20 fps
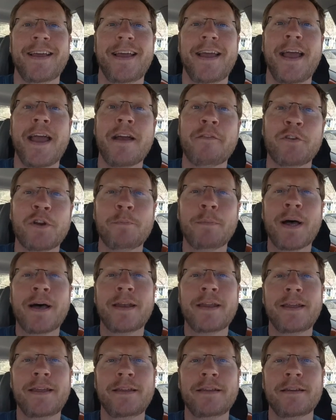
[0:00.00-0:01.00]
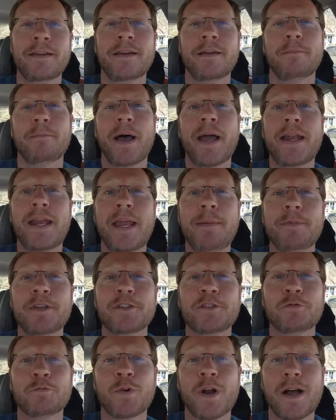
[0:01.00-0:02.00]
Hey everybody, my name
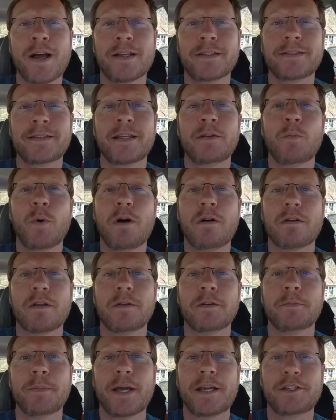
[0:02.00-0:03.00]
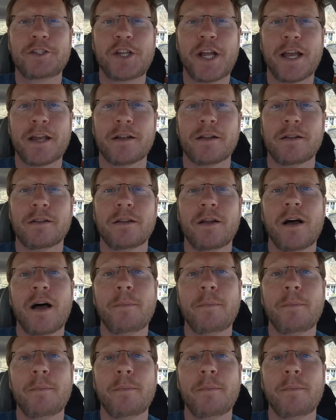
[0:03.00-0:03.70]
is Russ and welcome to my channel.